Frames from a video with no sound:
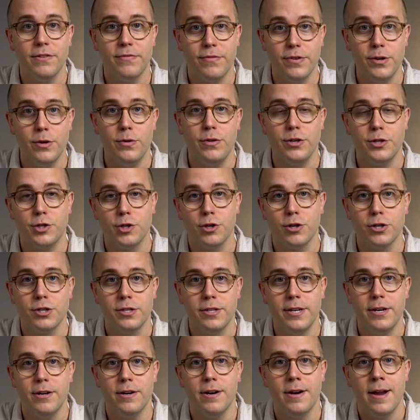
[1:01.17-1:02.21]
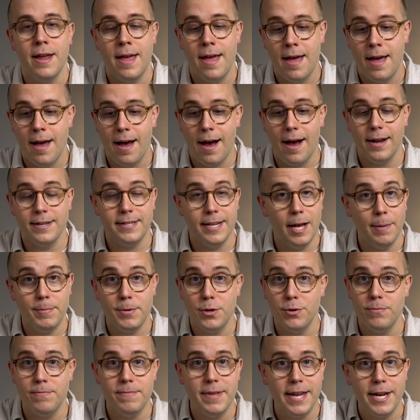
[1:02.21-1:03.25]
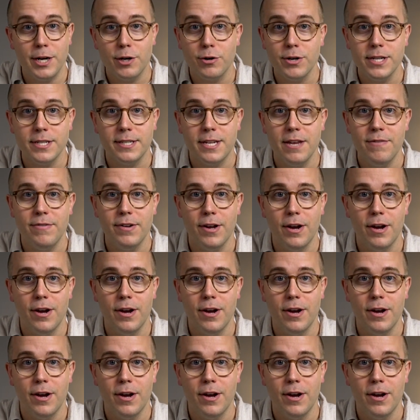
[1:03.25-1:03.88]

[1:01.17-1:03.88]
for you, the church leader, to help you increase giving